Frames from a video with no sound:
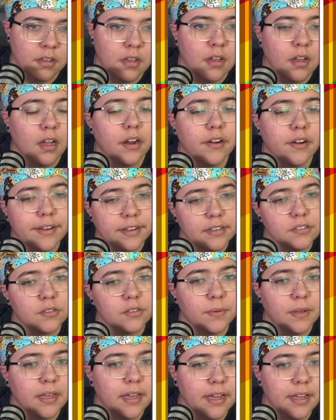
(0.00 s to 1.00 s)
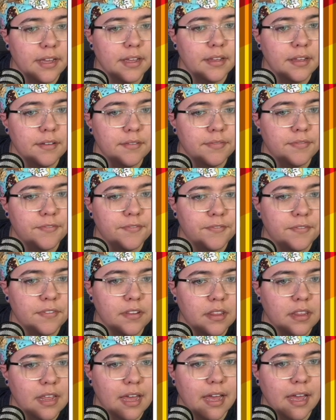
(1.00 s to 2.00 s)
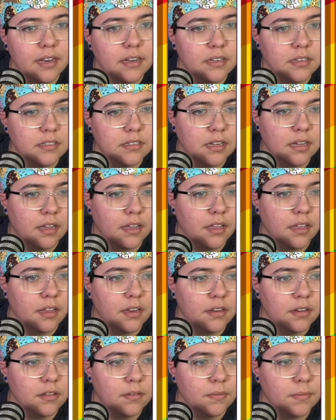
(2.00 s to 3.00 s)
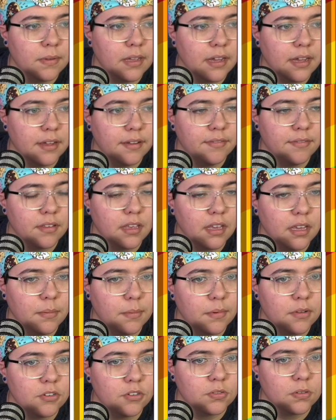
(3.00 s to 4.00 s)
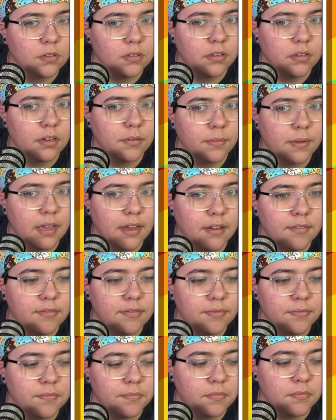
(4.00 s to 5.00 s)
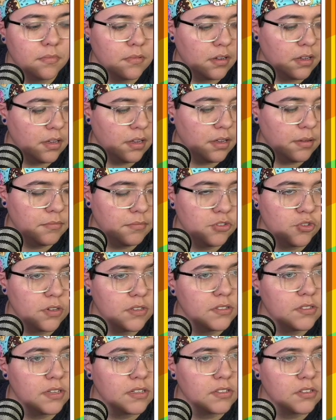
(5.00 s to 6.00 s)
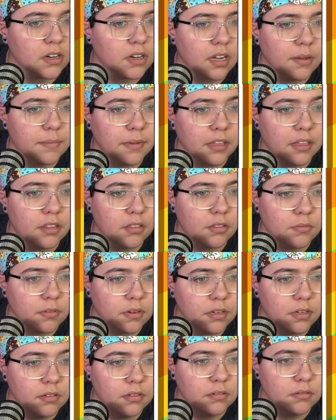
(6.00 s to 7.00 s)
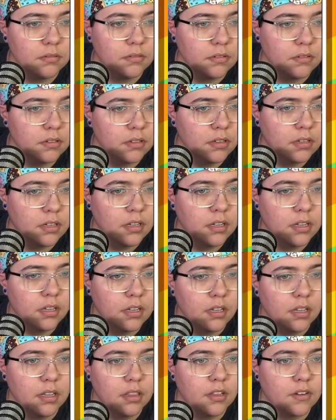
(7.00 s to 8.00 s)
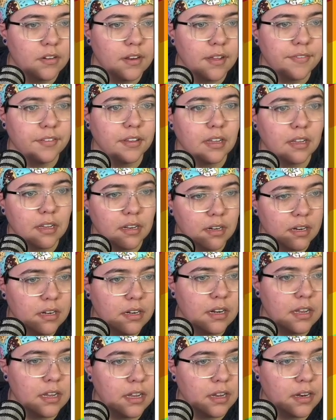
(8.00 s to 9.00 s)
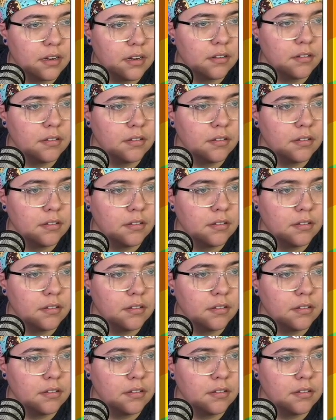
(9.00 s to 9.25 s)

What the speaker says: right, so we have that done. We have game controller. We have joysticks are coming through. They're definitely gonna need...